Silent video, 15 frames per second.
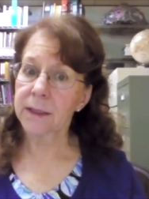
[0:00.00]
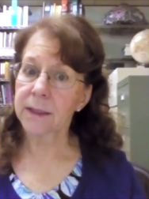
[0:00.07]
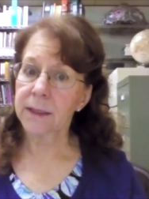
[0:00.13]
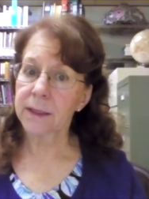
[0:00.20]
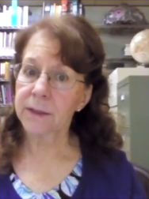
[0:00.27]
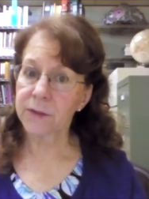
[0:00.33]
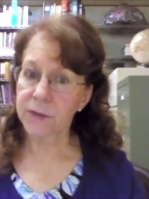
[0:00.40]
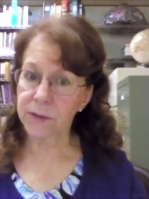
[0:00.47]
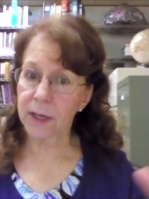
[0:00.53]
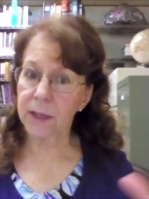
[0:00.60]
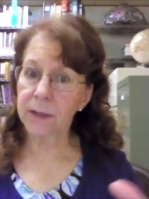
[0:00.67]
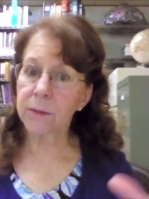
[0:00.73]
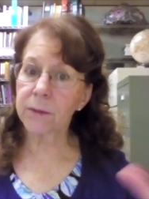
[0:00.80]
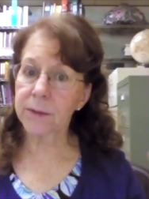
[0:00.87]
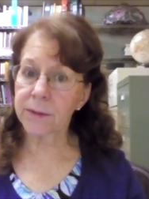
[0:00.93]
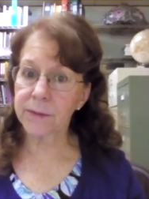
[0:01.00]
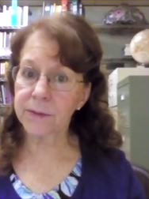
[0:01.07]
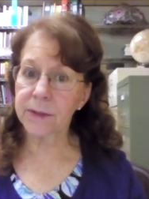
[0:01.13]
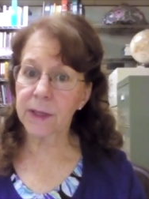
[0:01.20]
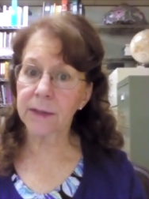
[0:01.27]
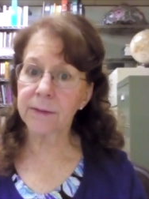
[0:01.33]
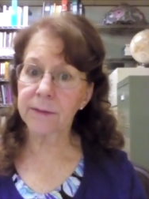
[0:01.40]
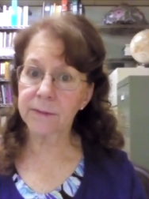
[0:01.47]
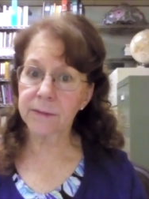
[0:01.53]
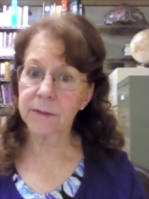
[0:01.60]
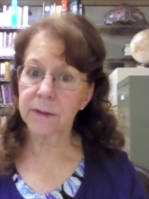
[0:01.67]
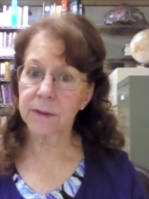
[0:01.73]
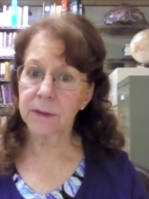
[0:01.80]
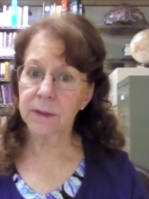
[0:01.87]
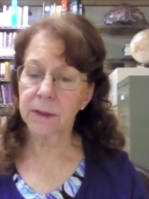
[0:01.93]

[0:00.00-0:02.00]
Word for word: Well, it started with. The yes, you're